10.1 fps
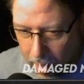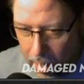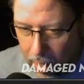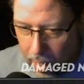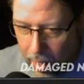
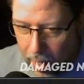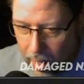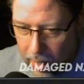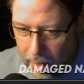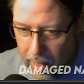
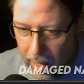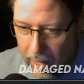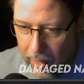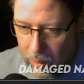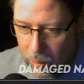
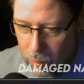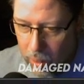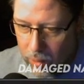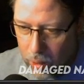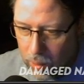and whenever you
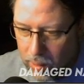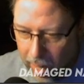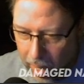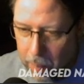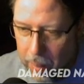attack
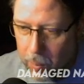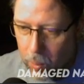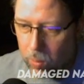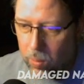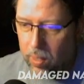people,
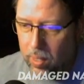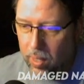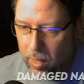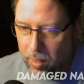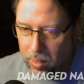it
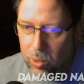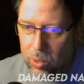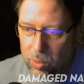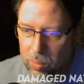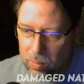deals
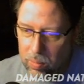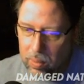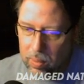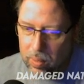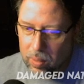
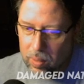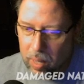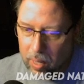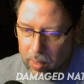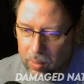
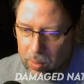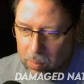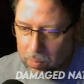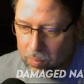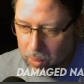some
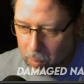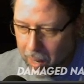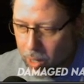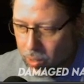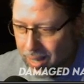moderate
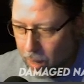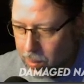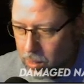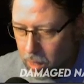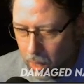damage to
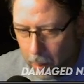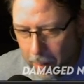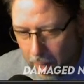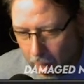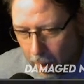them,
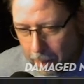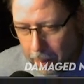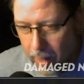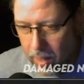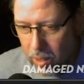
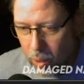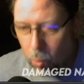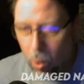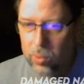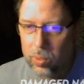but you
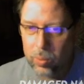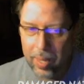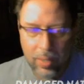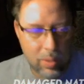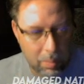also take
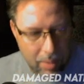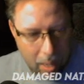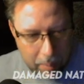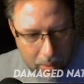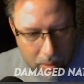some
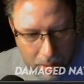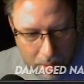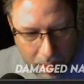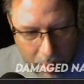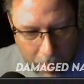damage in the
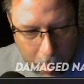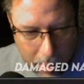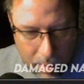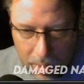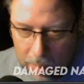
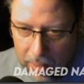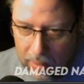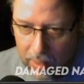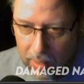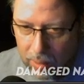process because I
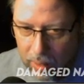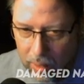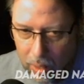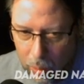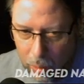guess like
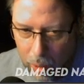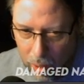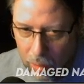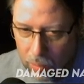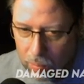you're
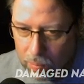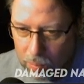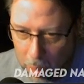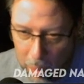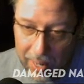moving
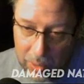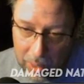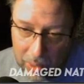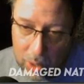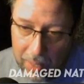at such a
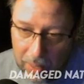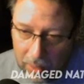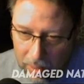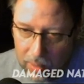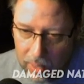speed that
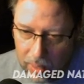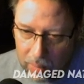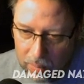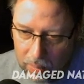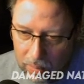it
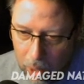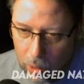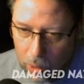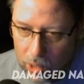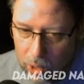hurts
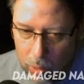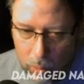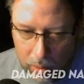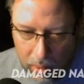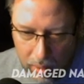you
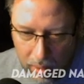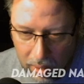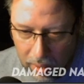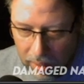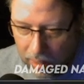
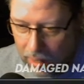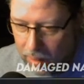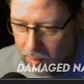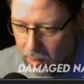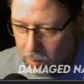at the
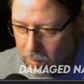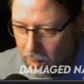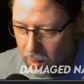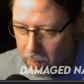same time.